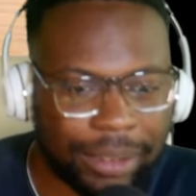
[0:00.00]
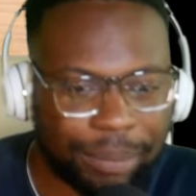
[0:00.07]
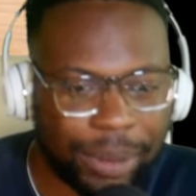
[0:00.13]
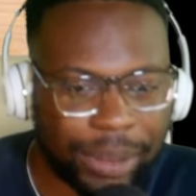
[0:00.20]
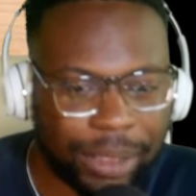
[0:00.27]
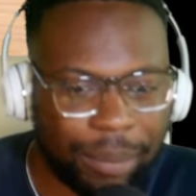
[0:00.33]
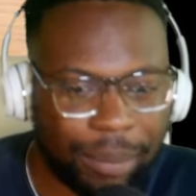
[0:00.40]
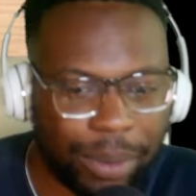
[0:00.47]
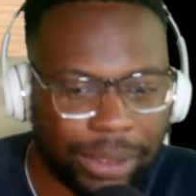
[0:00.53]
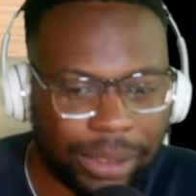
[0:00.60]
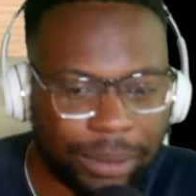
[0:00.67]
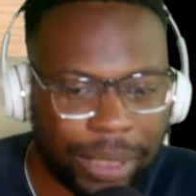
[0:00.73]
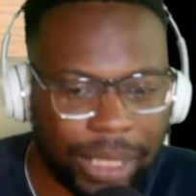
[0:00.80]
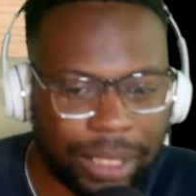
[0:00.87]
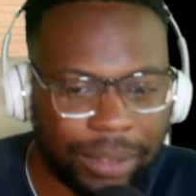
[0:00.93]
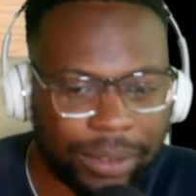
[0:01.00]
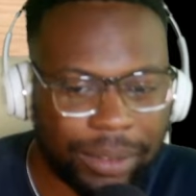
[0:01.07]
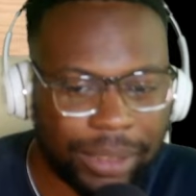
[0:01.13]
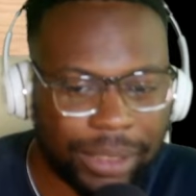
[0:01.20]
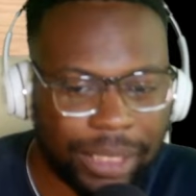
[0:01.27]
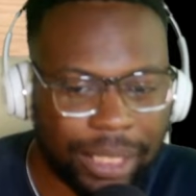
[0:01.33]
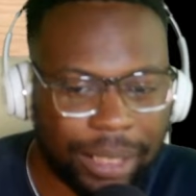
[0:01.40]
put them boys to hell.
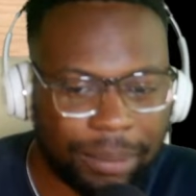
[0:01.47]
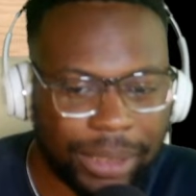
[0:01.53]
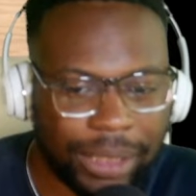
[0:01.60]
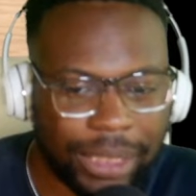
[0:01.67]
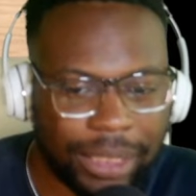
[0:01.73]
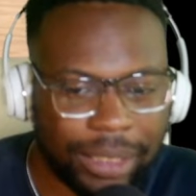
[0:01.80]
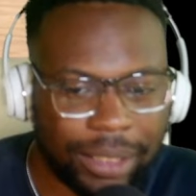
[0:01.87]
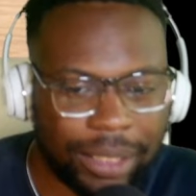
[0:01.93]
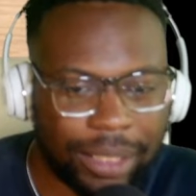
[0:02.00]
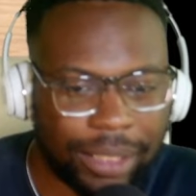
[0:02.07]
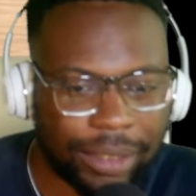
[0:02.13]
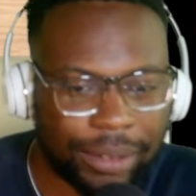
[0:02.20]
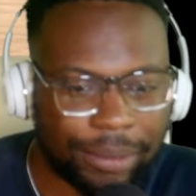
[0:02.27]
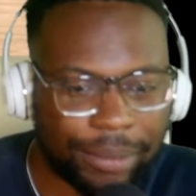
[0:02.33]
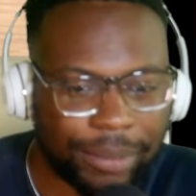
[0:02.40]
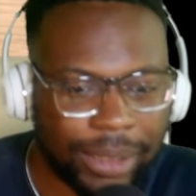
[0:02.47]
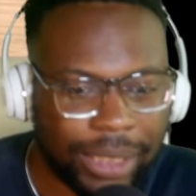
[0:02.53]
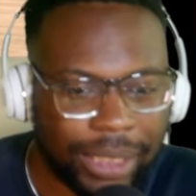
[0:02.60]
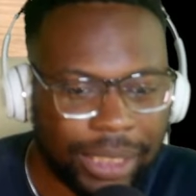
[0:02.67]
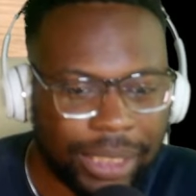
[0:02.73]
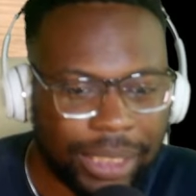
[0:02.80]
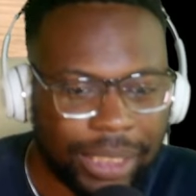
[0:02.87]
I'm see um,
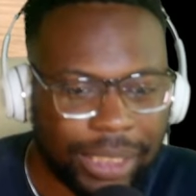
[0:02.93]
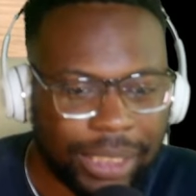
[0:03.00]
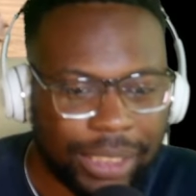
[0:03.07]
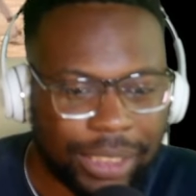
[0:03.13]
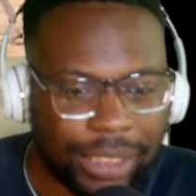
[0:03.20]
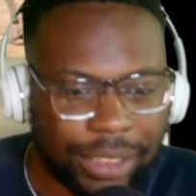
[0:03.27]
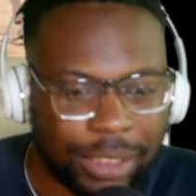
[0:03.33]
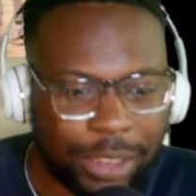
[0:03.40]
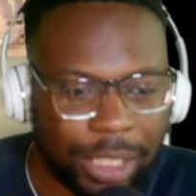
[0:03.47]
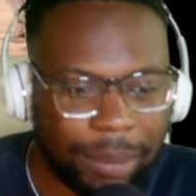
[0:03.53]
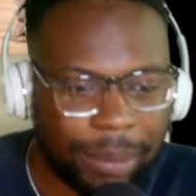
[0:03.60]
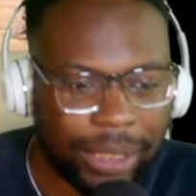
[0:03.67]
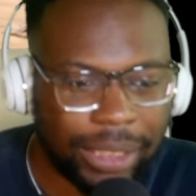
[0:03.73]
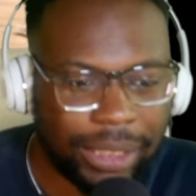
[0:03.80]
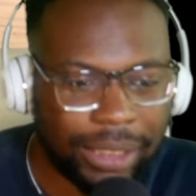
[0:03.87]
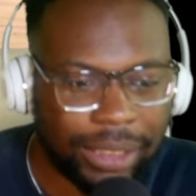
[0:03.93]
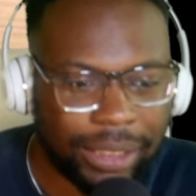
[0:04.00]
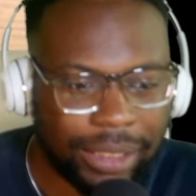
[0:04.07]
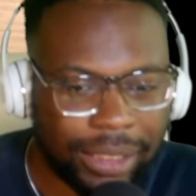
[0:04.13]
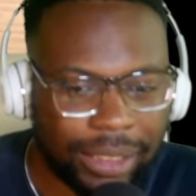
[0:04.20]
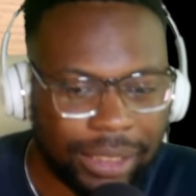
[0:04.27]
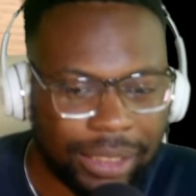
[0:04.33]
Germany.
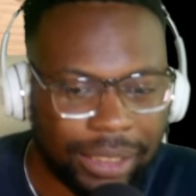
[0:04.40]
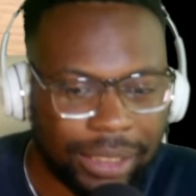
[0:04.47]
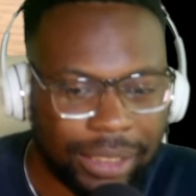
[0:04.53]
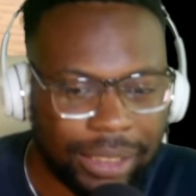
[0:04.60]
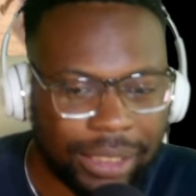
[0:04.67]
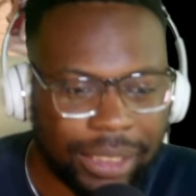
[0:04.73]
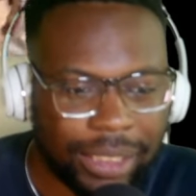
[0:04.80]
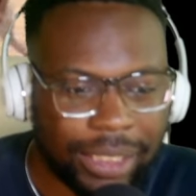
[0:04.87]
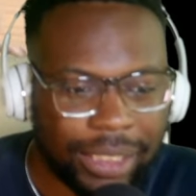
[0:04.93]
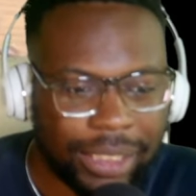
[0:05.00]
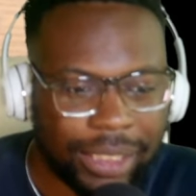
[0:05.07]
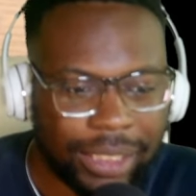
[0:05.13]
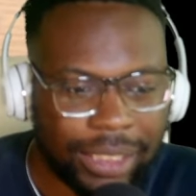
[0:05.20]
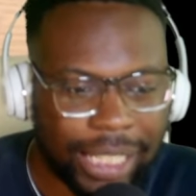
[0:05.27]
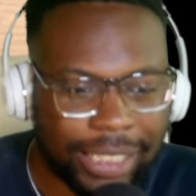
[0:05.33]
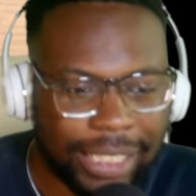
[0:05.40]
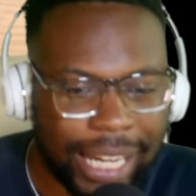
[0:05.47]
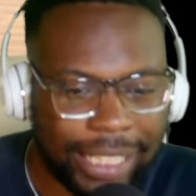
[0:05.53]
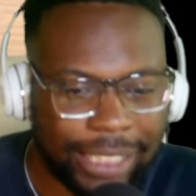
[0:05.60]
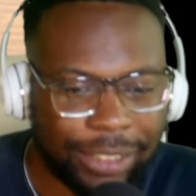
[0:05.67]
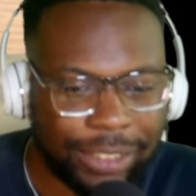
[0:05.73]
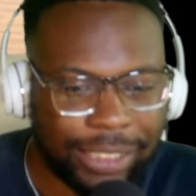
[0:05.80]
Is that
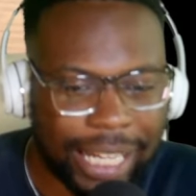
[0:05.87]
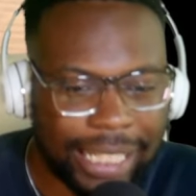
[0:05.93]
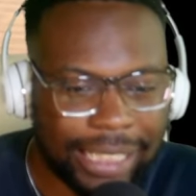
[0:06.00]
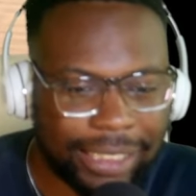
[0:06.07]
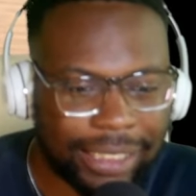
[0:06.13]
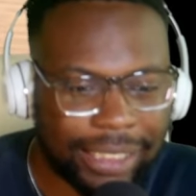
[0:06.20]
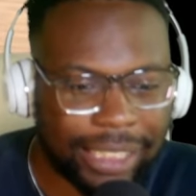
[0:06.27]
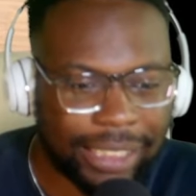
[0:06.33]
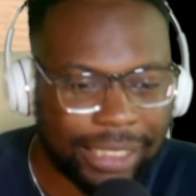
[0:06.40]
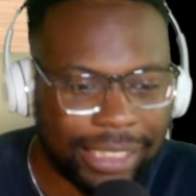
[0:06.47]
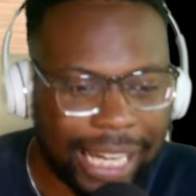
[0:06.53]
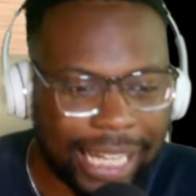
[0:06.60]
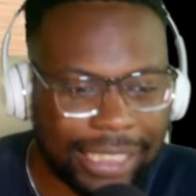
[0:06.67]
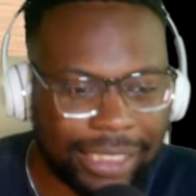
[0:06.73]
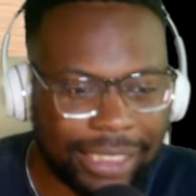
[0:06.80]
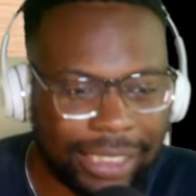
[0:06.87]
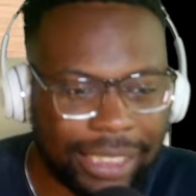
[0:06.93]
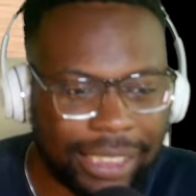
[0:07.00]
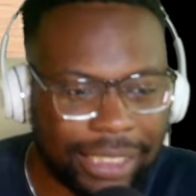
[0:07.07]
Daniel Theis? Theis?